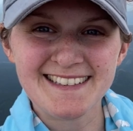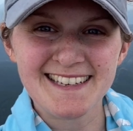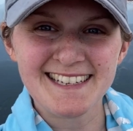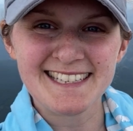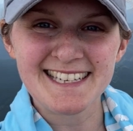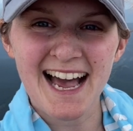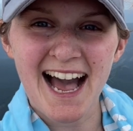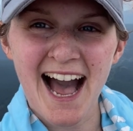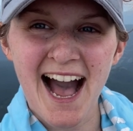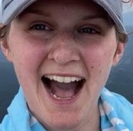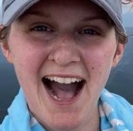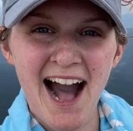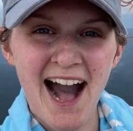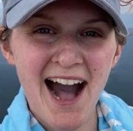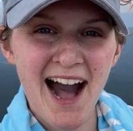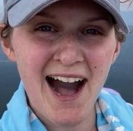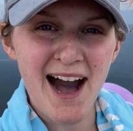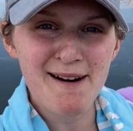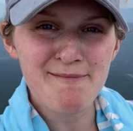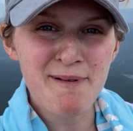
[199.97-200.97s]
the
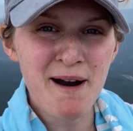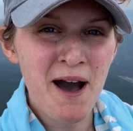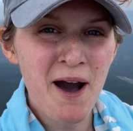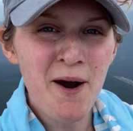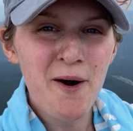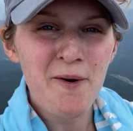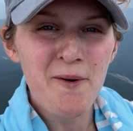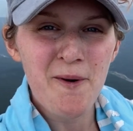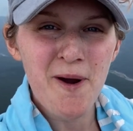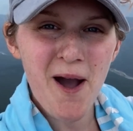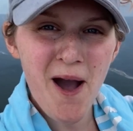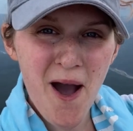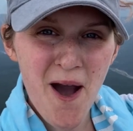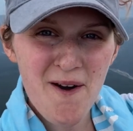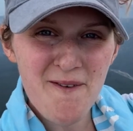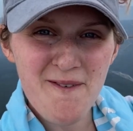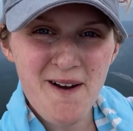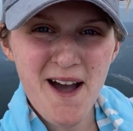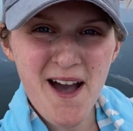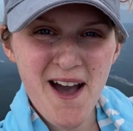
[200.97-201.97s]
top! Woo
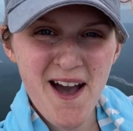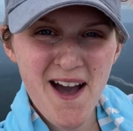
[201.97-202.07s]
woo!